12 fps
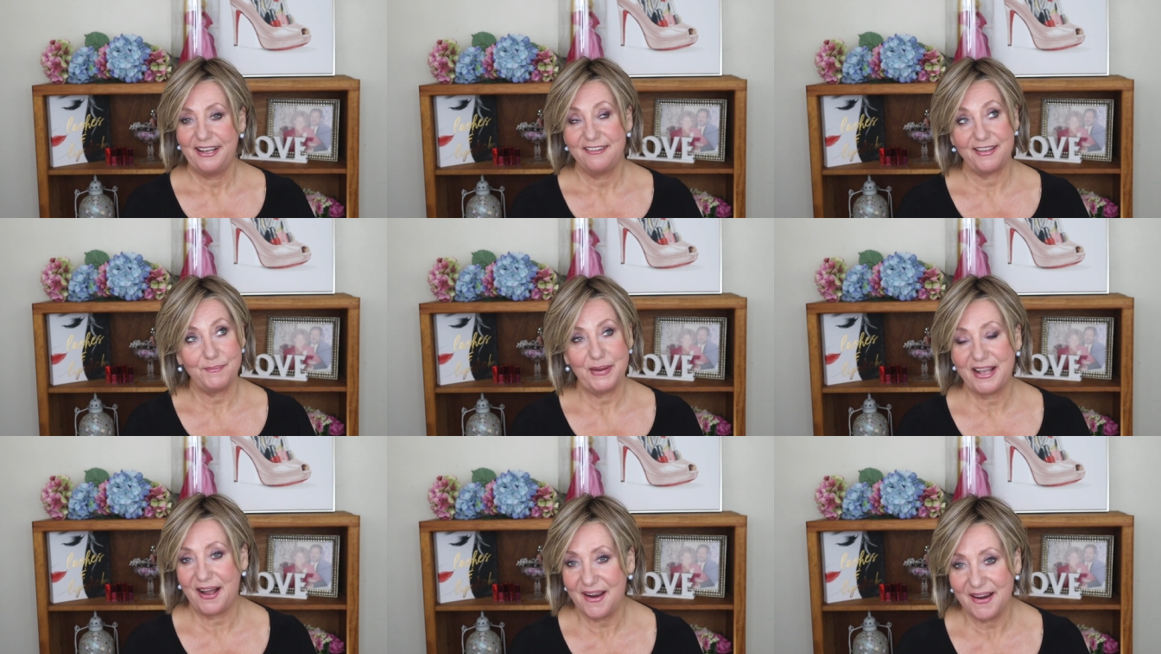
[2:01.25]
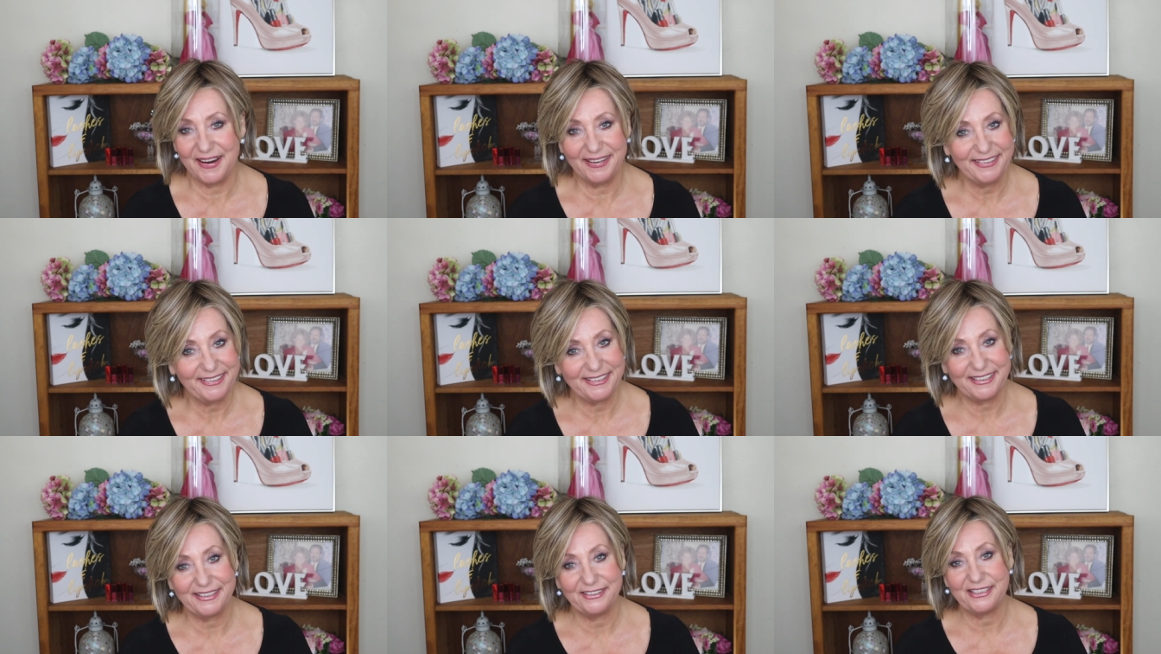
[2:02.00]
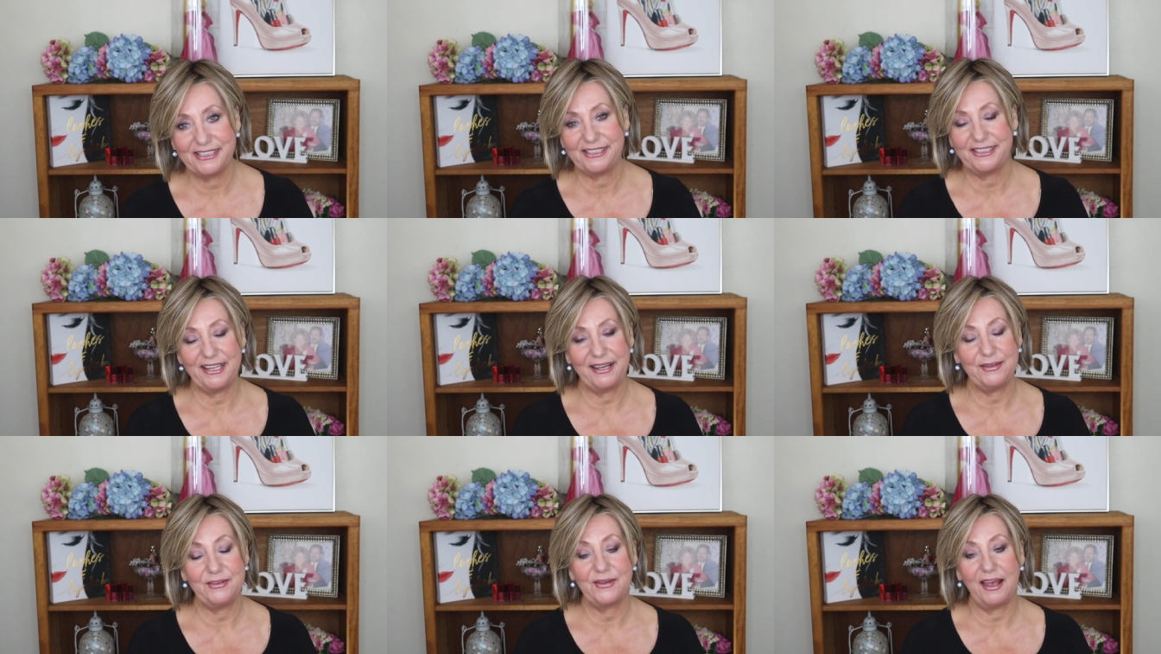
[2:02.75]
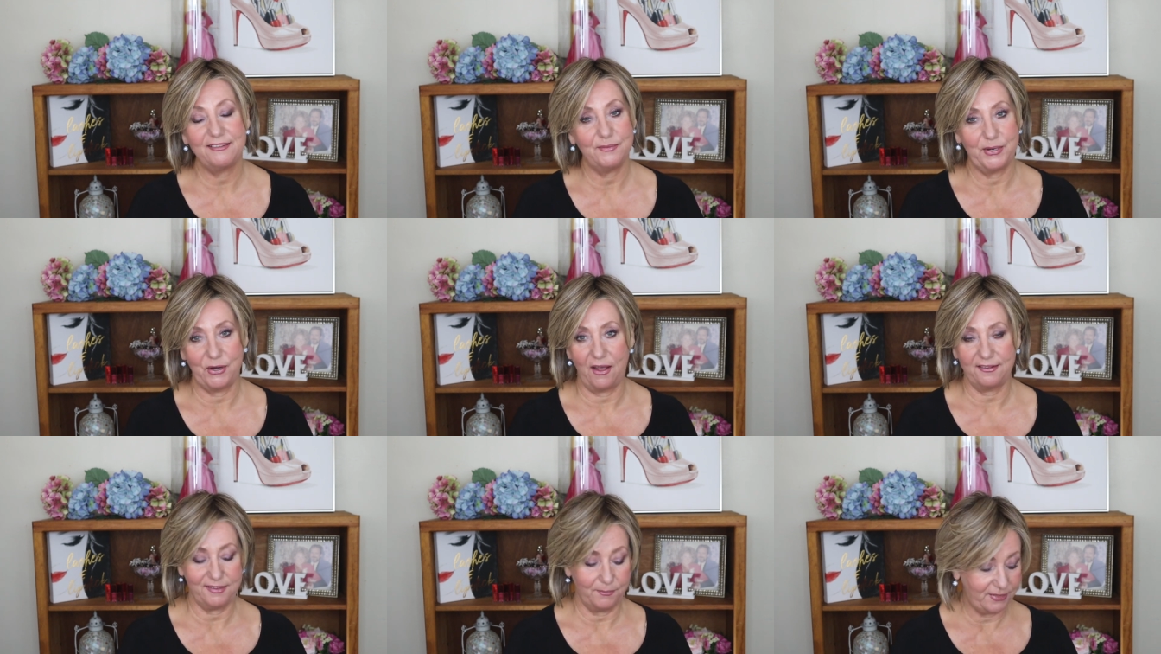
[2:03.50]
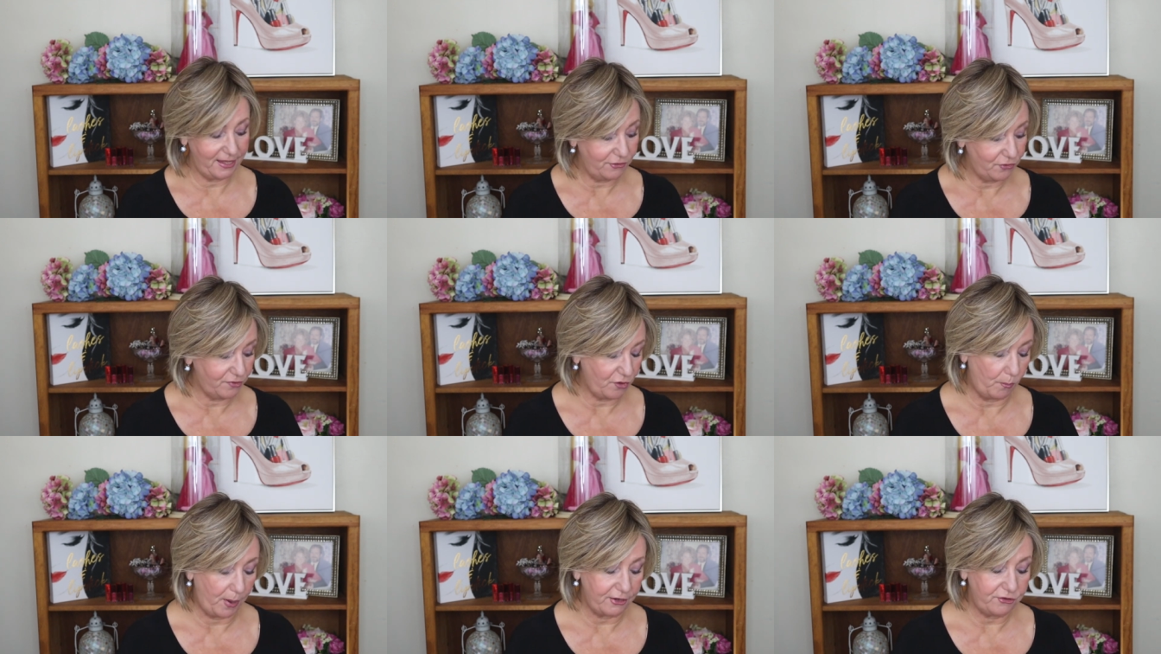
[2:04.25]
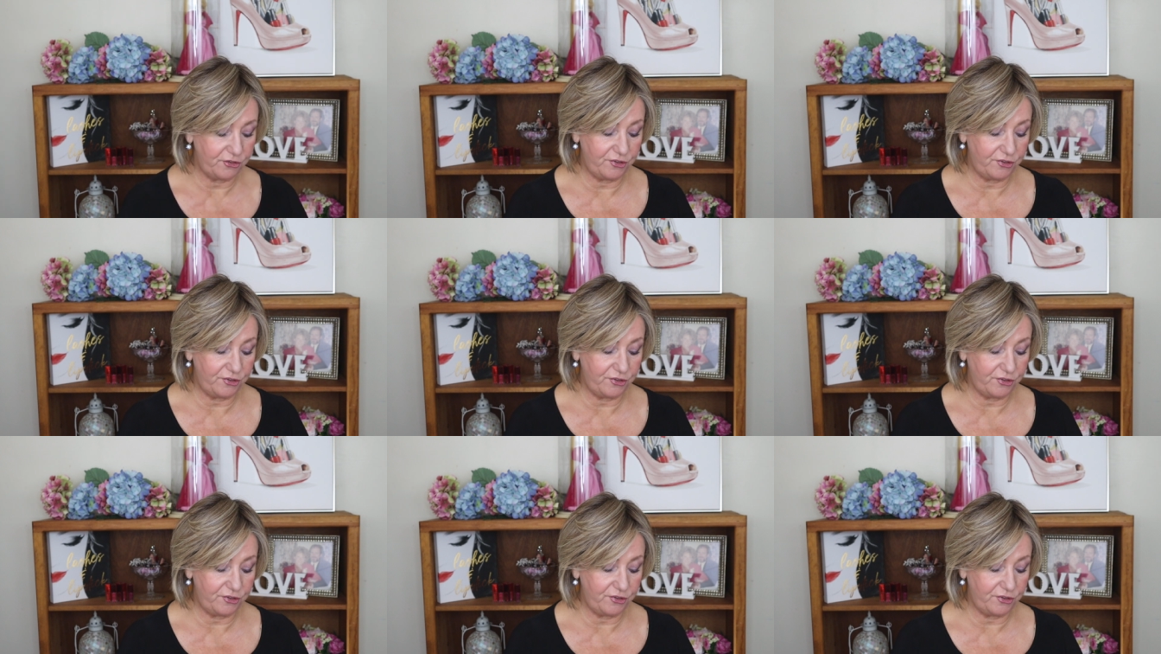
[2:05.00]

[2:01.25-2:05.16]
sent me cards. It's just, you guys have been awesome. Thank you so much.